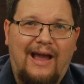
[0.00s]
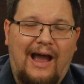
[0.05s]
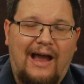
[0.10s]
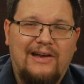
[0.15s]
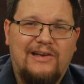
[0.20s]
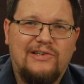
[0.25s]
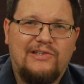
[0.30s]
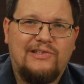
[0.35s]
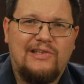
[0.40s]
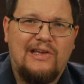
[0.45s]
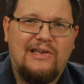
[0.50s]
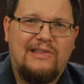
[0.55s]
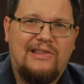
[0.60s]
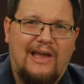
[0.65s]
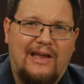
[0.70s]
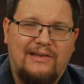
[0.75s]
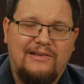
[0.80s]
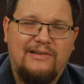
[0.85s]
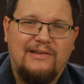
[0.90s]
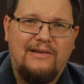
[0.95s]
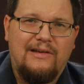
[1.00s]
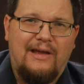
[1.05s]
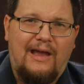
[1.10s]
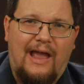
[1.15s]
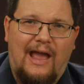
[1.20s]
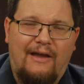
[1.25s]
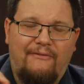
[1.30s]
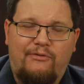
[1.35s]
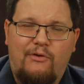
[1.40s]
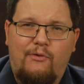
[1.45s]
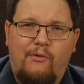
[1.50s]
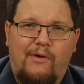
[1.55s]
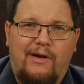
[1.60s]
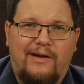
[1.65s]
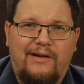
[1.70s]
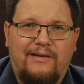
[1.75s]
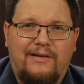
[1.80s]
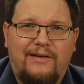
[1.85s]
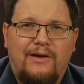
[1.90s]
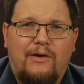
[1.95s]
I just think that
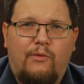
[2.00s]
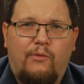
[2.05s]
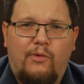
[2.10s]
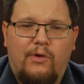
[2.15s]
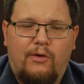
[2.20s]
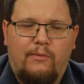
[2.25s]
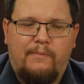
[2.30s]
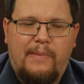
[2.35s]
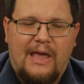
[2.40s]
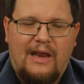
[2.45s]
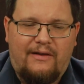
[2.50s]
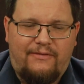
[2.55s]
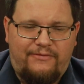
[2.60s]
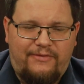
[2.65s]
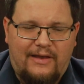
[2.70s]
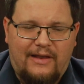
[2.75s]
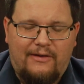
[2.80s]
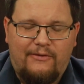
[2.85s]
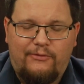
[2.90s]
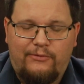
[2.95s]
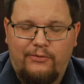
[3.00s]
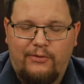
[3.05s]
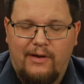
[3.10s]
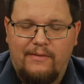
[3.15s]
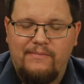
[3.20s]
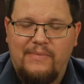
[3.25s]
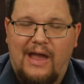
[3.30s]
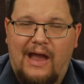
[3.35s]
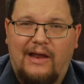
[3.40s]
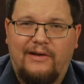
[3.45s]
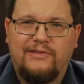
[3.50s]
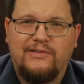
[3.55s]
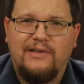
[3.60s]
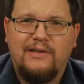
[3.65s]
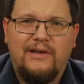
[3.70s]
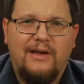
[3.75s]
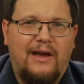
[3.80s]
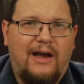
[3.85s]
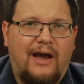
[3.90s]
everyone will benefit from that.